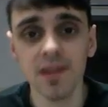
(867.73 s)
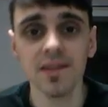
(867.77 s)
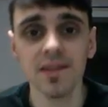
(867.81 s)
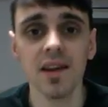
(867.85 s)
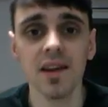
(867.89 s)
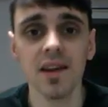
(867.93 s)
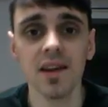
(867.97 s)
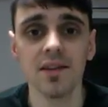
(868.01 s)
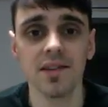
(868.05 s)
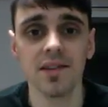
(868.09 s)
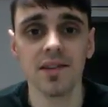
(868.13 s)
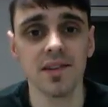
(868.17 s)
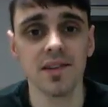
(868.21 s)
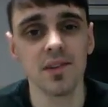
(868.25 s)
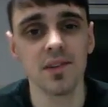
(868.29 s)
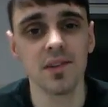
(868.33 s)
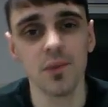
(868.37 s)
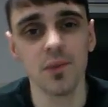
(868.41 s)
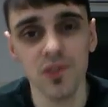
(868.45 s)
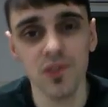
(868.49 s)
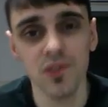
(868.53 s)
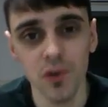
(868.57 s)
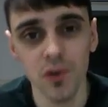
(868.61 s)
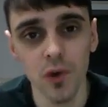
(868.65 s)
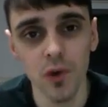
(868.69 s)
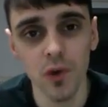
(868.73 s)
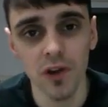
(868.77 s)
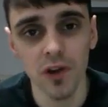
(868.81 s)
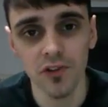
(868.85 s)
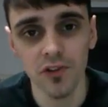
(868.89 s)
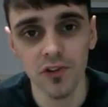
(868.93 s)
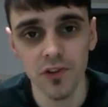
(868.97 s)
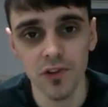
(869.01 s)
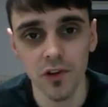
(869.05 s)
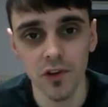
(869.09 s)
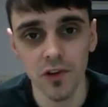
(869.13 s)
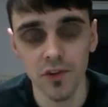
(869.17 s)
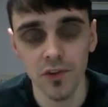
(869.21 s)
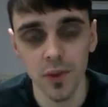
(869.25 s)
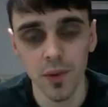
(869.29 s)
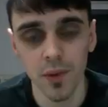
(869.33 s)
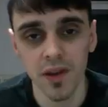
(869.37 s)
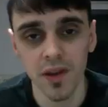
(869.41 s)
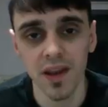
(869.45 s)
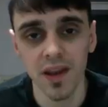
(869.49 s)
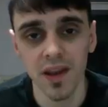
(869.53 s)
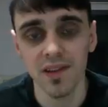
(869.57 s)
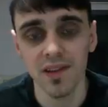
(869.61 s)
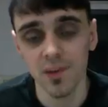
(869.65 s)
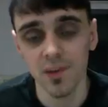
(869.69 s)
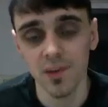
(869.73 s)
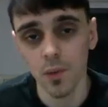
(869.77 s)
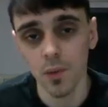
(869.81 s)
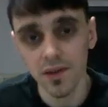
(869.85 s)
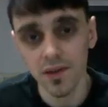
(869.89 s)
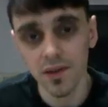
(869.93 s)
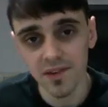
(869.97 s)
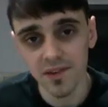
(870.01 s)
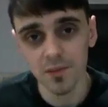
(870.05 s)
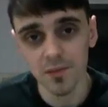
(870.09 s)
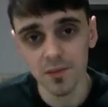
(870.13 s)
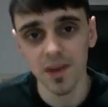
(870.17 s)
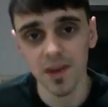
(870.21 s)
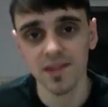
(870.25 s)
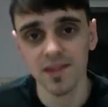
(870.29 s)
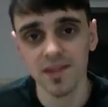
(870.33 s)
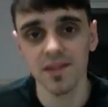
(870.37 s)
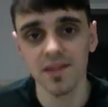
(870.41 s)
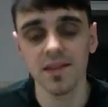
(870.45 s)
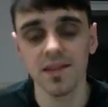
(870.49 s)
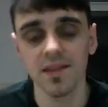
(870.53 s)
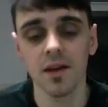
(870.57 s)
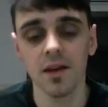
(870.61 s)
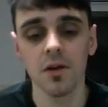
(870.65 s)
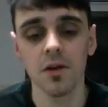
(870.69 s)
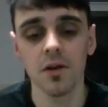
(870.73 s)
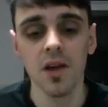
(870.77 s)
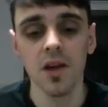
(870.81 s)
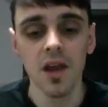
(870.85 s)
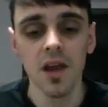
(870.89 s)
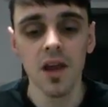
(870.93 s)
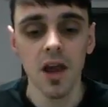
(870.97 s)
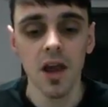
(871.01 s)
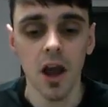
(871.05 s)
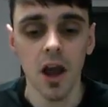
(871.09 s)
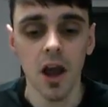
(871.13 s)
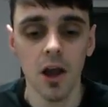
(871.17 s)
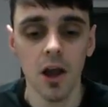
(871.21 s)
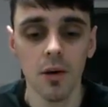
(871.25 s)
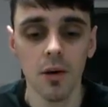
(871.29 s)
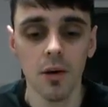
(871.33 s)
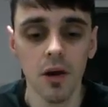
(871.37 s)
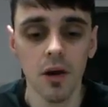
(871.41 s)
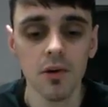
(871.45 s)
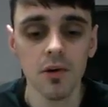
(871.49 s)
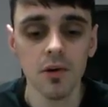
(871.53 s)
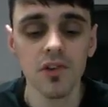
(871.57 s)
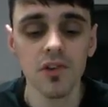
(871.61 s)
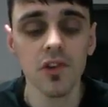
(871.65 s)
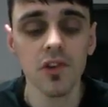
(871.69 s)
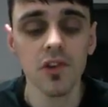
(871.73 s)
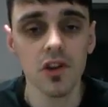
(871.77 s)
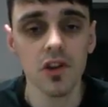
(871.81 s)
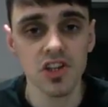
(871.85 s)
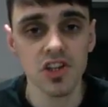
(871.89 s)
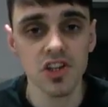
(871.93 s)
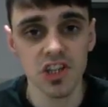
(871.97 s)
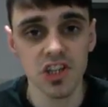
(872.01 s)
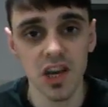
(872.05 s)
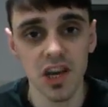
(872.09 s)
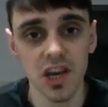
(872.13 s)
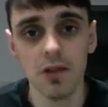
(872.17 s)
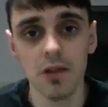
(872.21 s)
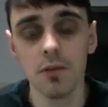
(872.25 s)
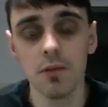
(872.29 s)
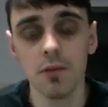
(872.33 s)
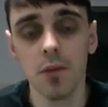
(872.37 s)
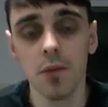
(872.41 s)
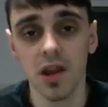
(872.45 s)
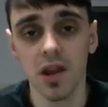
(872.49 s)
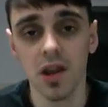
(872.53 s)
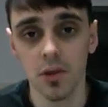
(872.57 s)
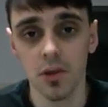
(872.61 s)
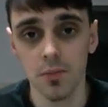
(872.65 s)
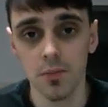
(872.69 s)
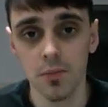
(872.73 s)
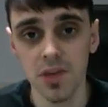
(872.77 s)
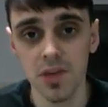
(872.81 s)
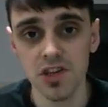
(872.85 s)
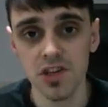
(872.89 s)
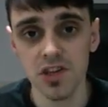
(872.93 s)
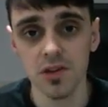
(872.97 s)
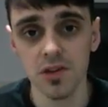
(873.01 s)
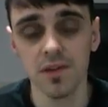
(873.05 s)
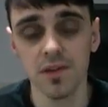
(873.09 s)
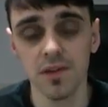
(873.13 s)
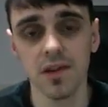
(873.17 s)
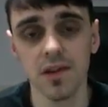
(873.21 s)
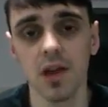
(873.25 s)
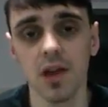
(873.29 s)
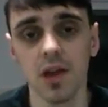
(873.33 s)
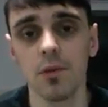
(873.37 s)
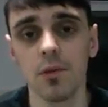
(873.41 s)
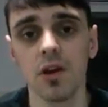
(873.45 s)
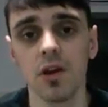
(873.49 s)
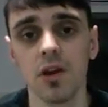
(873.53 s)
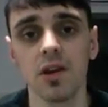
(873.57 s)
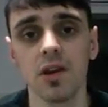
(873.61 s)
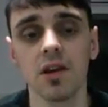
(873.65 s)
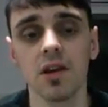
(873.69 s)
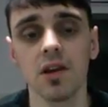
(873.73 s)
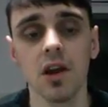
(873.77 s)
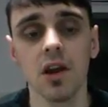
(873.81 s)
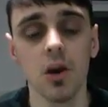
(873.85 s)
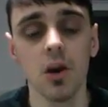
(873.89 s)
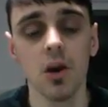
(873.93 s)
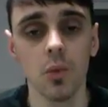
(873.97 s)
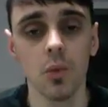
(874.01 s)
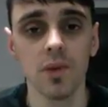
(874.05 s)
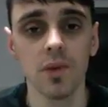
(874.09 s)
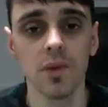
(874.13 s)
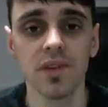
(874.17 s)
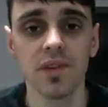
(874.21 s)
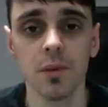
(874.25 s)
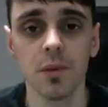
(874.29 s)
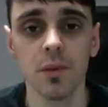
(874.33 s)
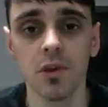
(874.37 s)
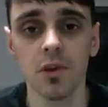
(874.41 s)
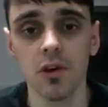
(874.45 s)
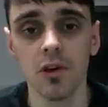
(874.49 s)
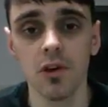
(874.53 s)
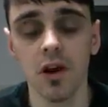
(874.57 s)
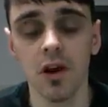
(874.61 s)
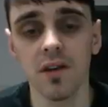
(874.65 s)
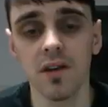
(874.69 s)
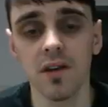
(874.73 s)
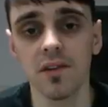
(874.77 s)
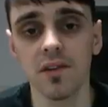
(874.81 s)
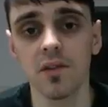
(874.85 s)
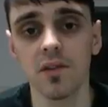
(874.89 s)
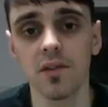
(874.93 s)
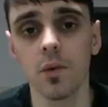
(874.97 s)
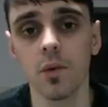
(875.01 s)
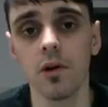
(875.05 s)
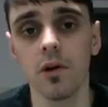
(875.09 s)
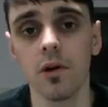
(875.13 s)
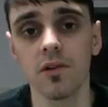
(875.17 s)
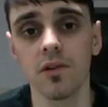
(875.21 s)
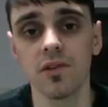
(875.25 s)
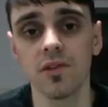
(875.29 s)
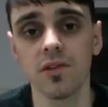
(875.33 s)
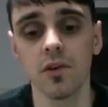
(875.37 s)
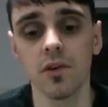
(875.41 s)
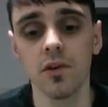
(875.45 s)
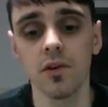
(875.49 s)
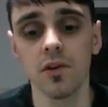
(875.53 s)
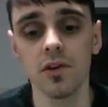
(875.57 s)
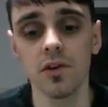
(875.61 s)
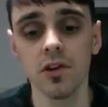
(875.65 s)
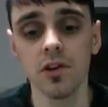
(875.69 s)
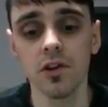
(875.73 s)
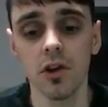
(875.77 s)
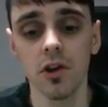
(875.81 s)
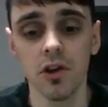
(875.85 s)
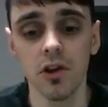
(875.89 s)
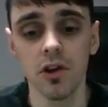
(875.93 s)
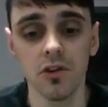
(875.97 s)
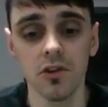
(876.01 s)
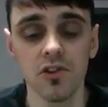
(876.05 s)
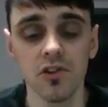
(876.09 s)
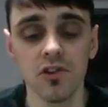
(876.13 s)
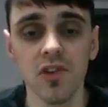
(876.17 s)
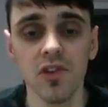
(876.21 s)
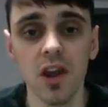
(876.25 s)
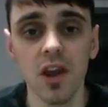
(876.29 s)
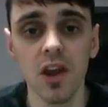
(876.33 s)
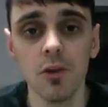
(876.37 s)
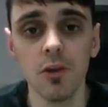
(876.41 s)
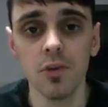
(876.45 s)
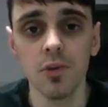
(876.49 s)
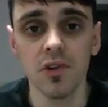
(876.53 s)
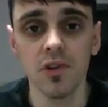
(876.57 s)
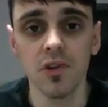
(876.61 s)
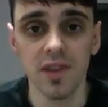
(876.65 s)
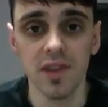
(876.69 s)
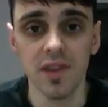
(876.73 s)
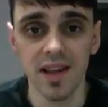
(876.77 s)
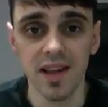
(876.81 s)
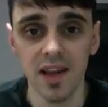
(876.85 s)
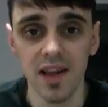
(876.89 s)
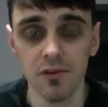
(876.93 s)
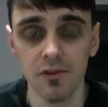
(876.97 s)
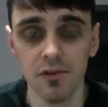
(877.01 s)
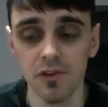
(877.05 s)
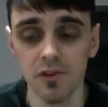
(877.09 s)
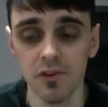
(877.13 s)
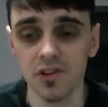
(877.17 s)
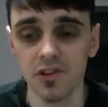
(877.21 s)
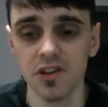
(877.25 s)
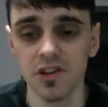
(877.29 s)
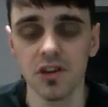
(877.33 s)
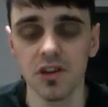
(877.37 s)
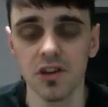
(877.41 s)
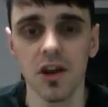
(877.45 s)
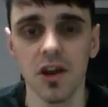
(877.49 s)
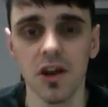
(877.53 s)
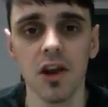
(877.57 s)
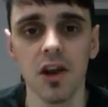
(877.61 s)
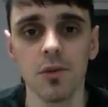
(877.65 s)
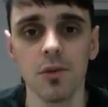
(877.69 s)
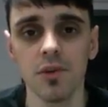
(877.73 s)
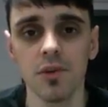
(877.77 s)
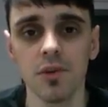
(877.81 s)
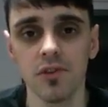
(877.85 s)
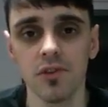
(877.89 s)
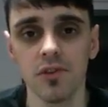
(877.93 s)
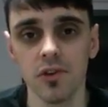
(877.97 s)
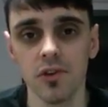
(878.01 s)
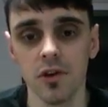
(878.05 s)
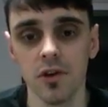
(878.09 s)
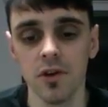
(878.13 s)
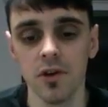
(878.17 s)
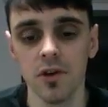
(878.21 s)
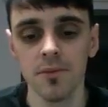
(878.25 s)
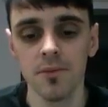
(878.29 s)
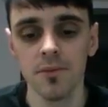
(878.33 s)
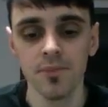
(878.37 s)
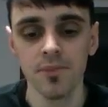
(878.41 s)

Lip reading: out the system is $200 per day. So once I've maxed this out, I'm going to start sharing my commissions that I'm earning with some of you guys as well. So it'll just help you to leverage, and it'll help you to